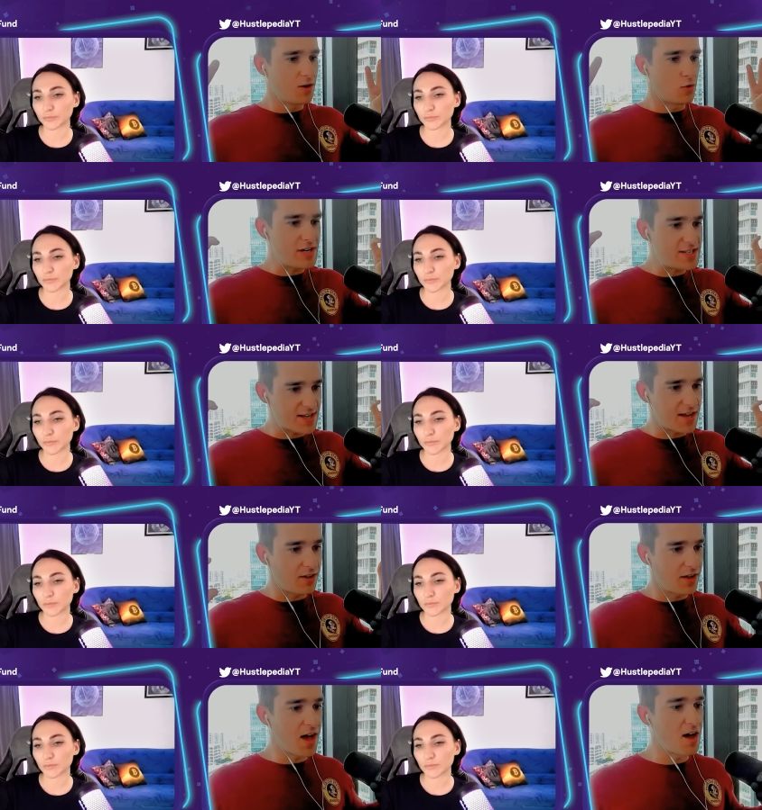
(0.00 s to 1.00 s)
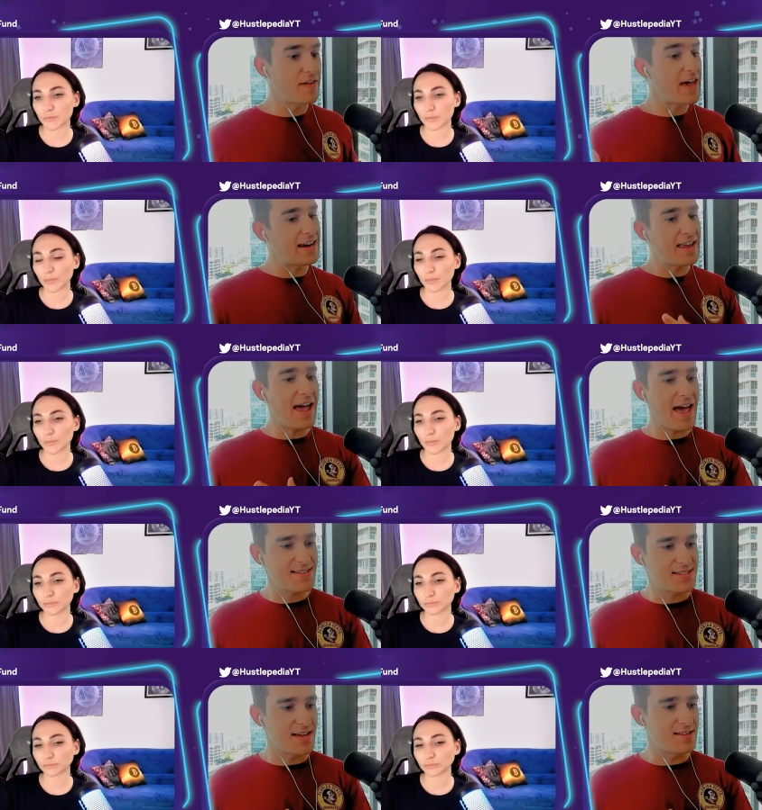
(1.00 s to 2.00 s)
Speaker 1: resale of any
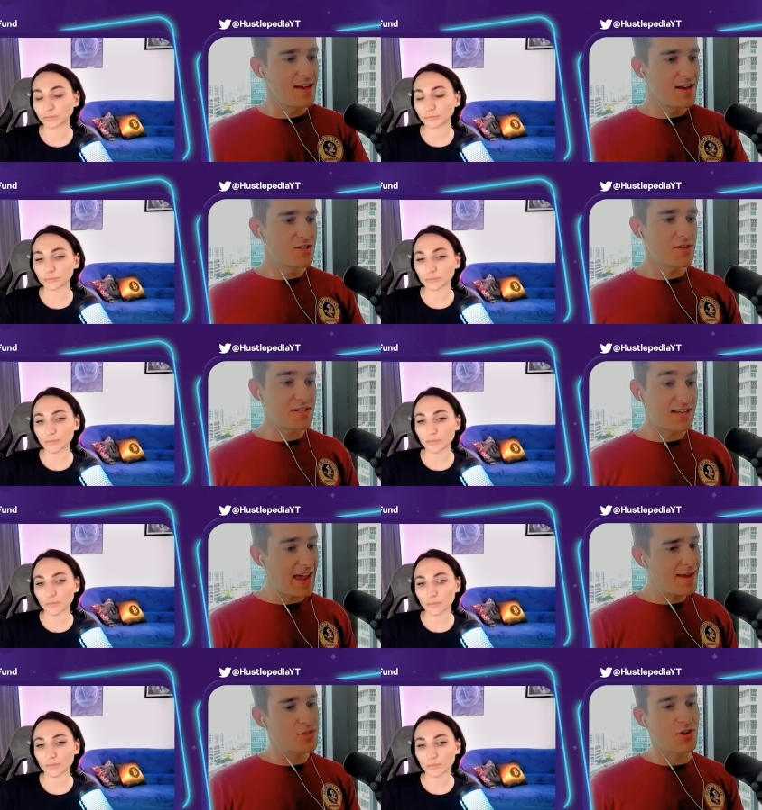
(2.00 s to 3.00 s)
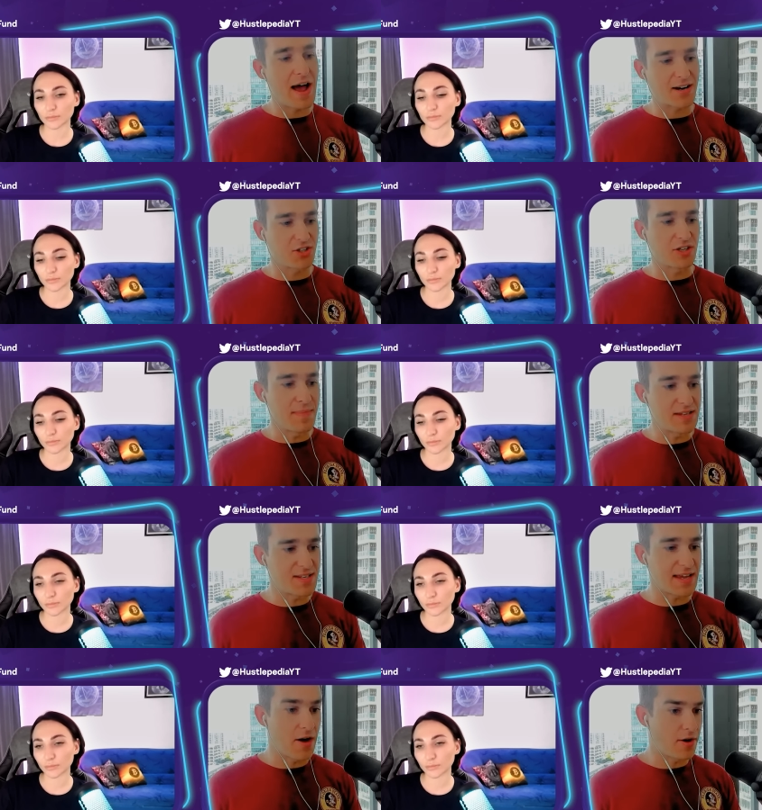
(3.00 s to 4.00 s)
asset. So these games are actually
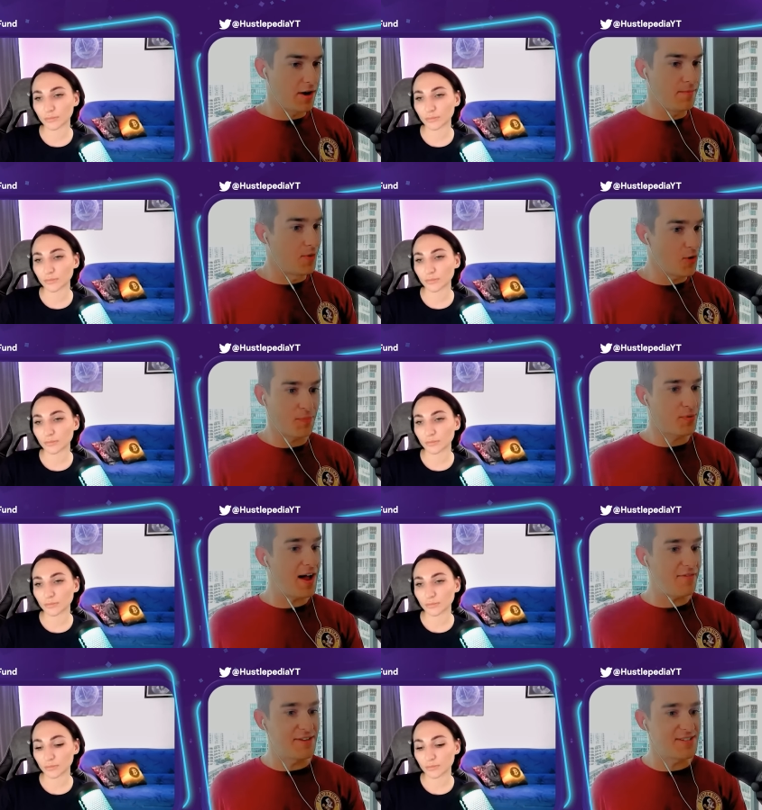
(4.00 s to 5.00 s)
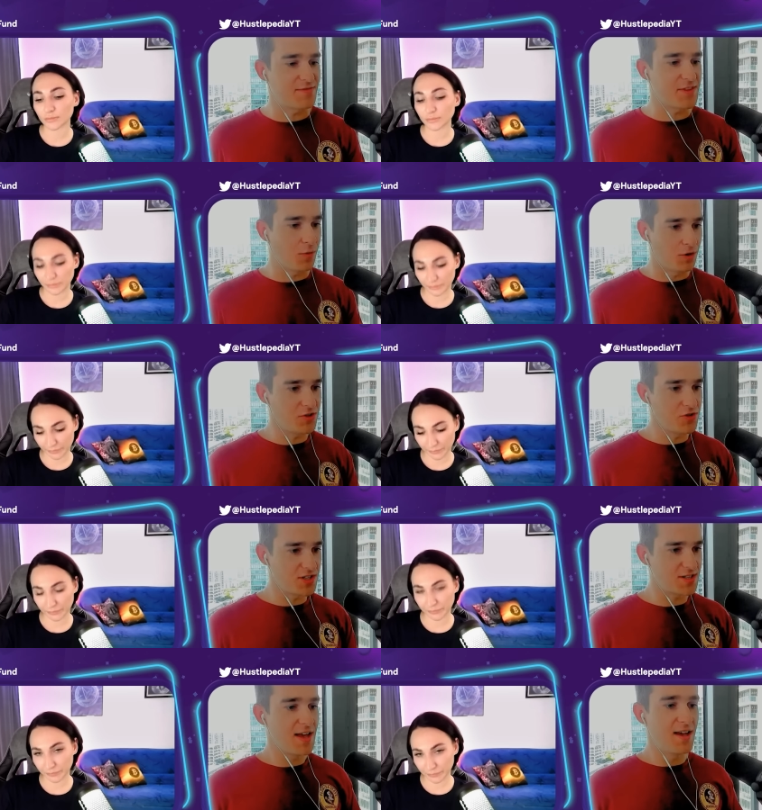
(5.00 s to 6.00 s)
missing out on more profits if they were to
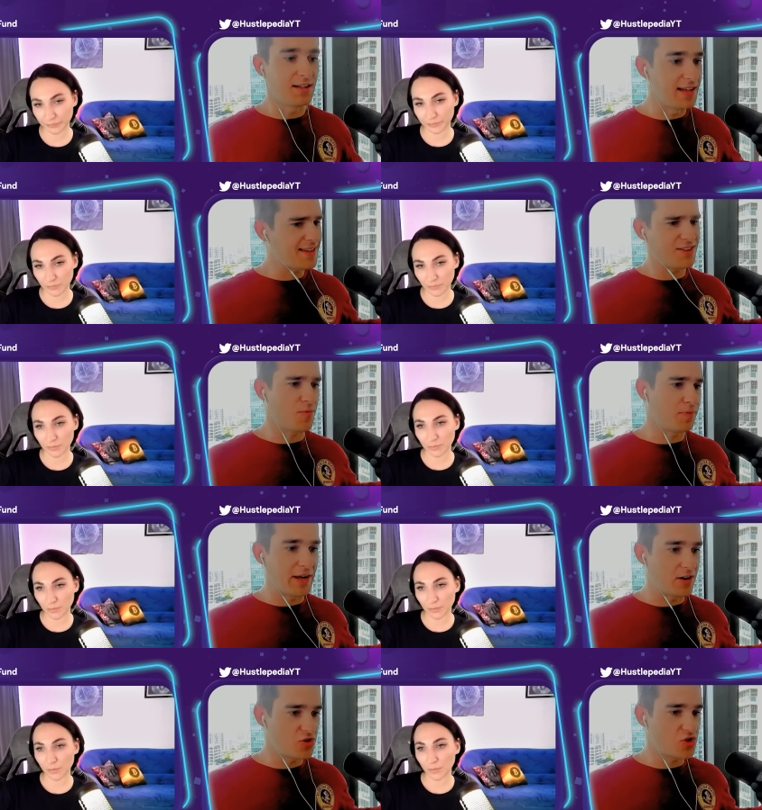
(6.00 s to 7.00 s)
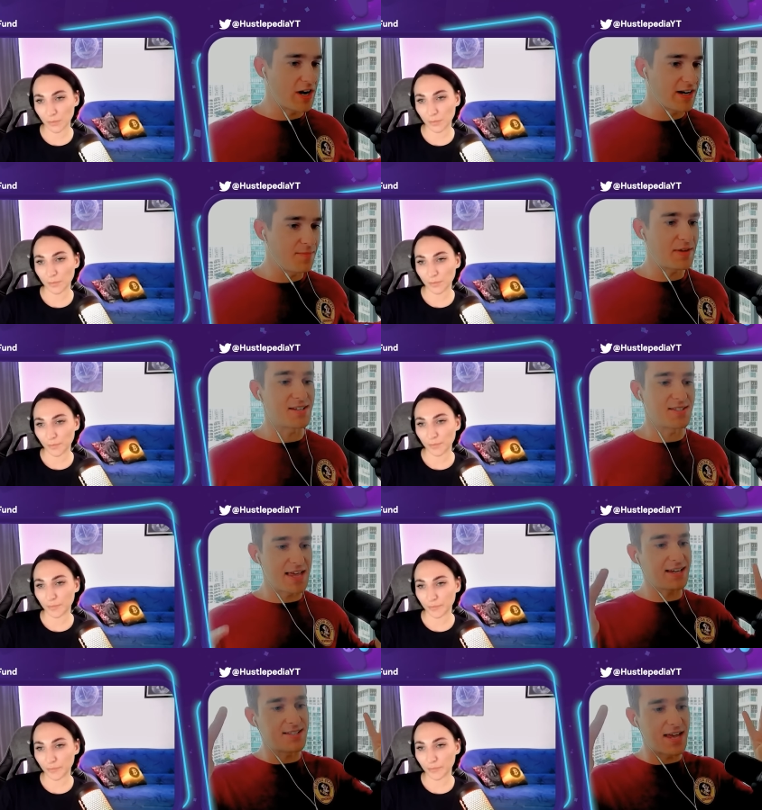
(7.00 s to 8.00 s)
just let their players trade it because they
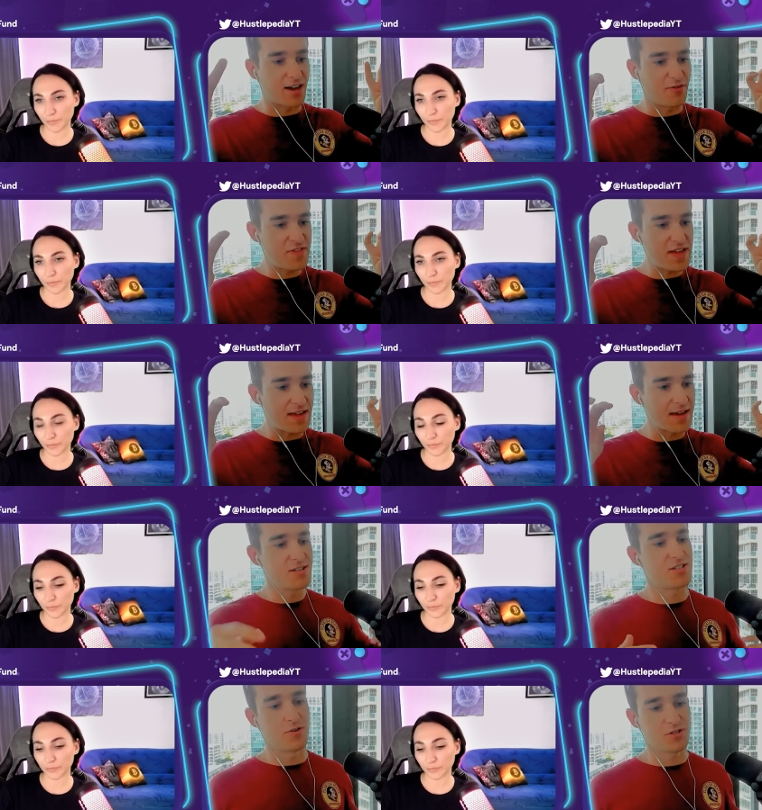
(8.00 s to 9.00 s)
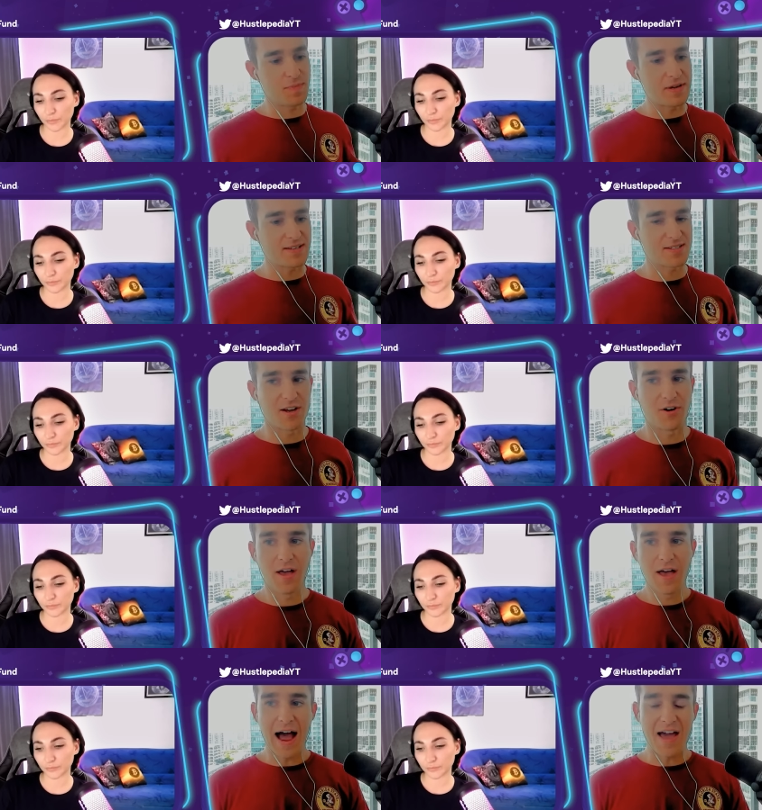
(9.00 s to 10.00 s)
could take a fee, so to speak. So
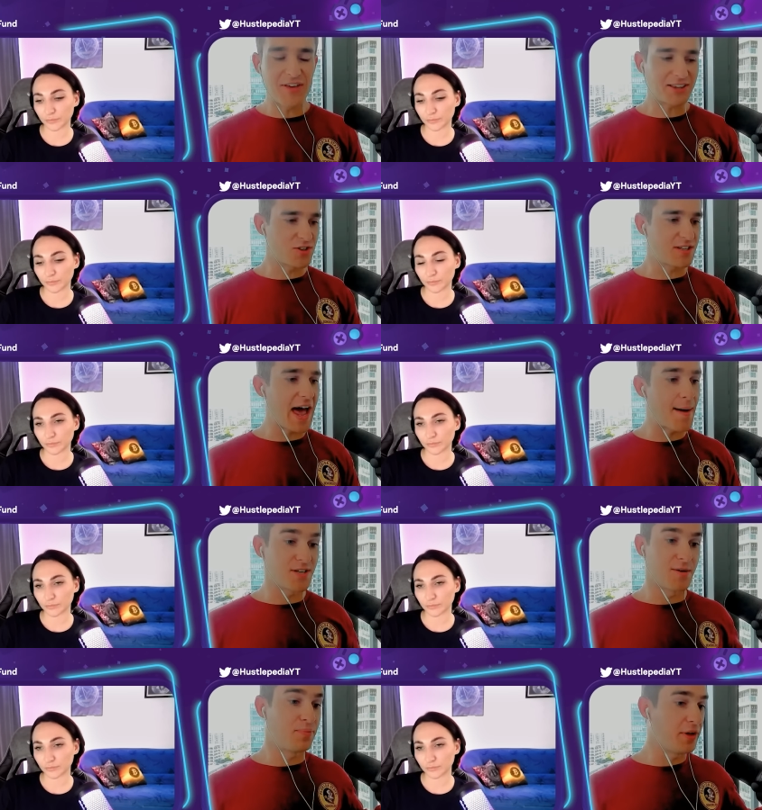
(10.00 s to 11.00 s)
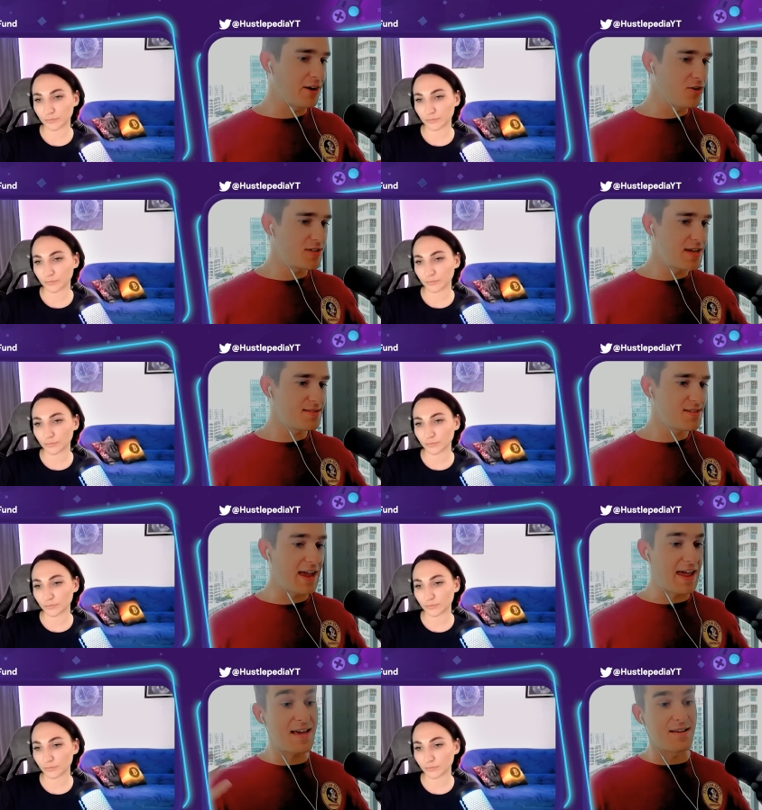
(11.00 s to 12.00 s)
I think there's gaps on players' ends
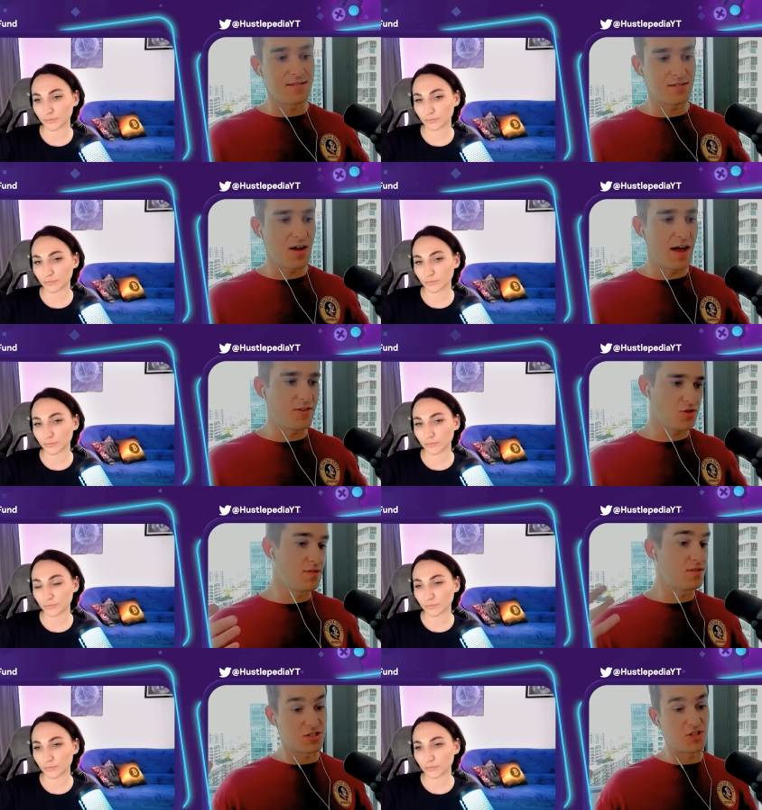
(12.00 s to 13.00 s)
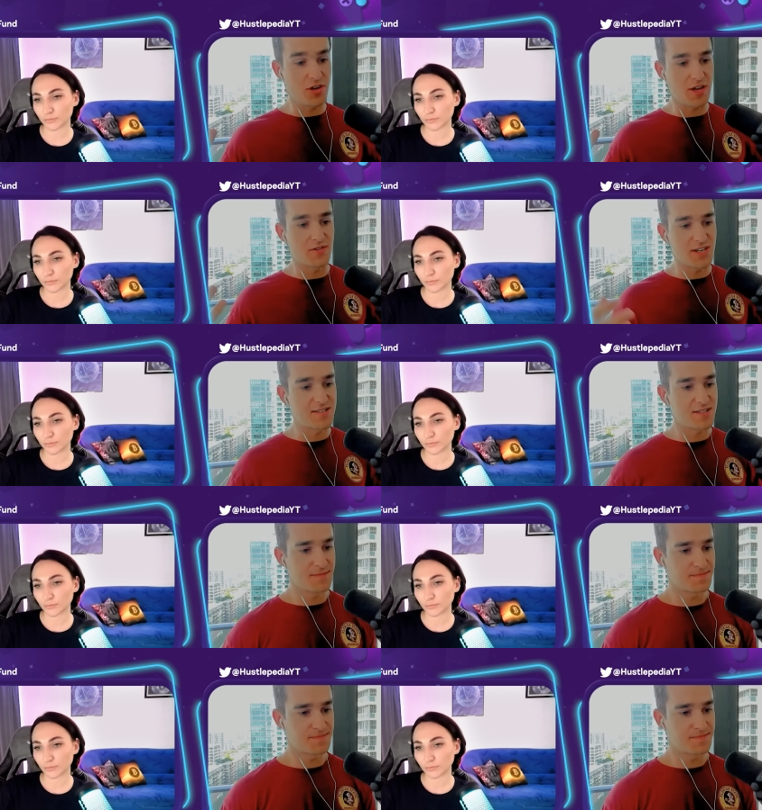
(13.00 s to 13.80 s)
and uh, the, studios' ends.